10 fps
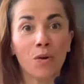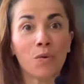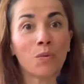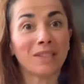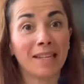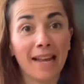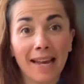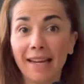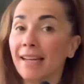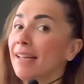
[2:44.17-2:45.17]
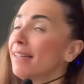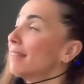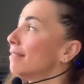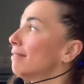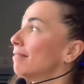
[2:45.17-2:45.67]
Well, today,
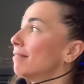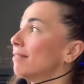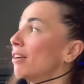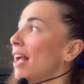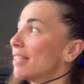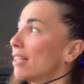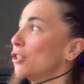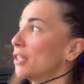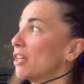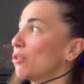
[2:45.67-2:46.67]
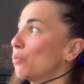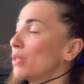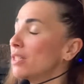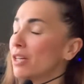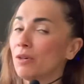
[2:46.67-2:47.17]
as I look out the
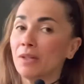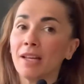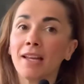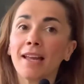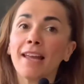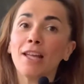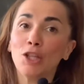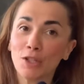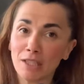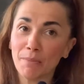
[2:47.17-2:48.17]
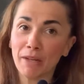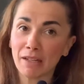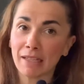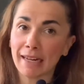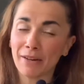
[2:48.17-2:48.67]
window, it looks a bit
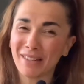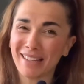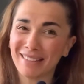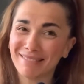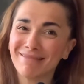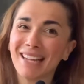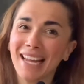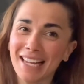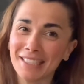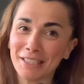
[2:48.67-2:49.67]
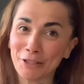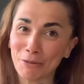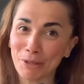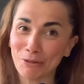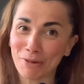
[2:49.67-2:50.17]
cloudy and a little
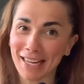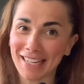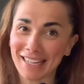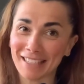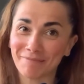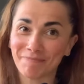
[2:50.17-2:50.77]
bit rainy.